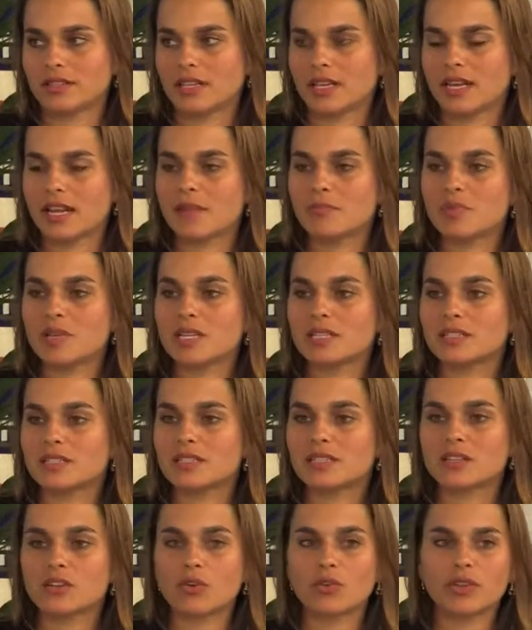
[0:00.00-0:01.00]
It had been
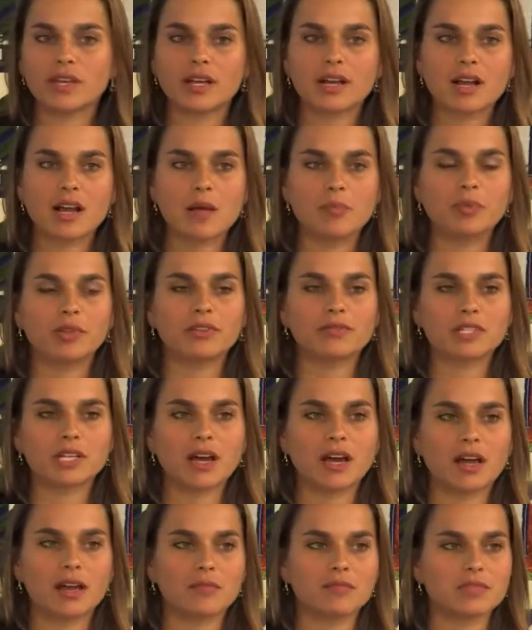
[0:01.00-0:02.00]
seen only a couple of
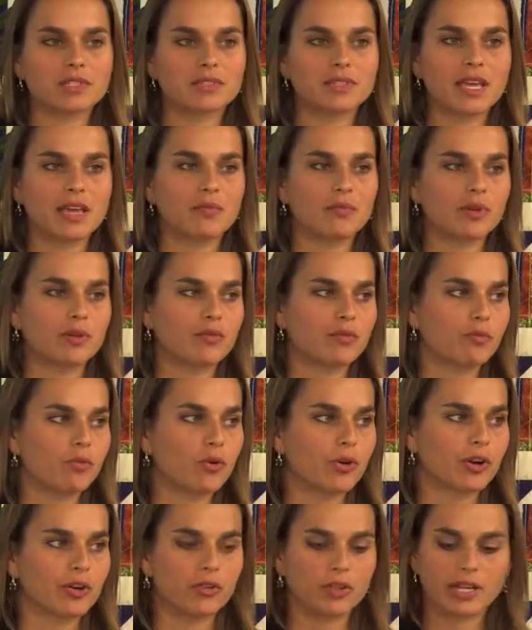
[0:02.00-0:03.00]
times and been
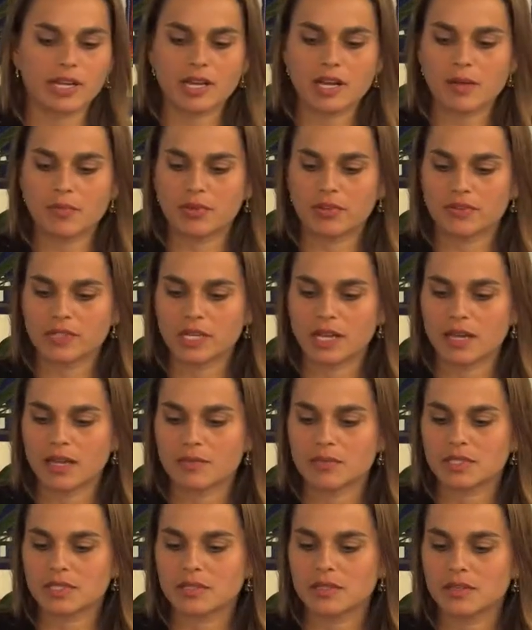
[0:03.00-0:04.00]
reported only a couple of
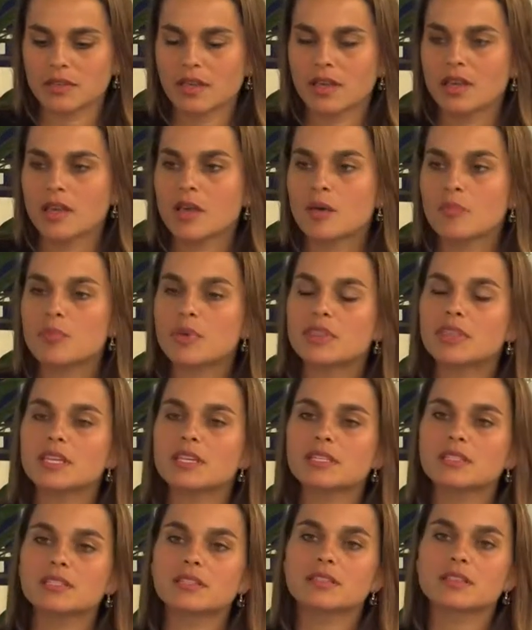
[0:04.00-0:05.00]
times. But
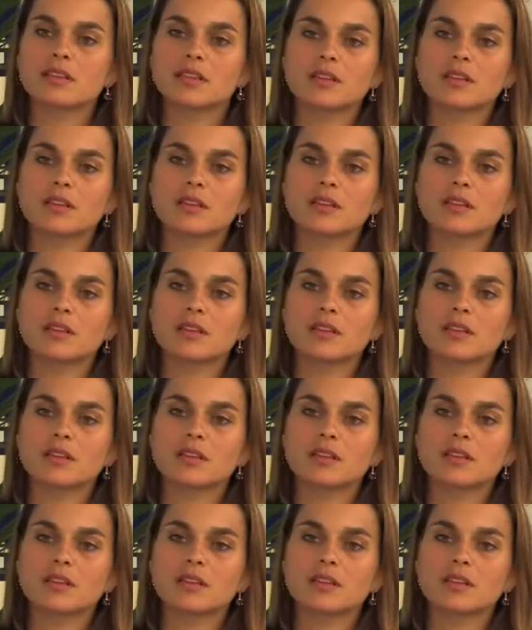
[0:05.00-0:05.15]
this,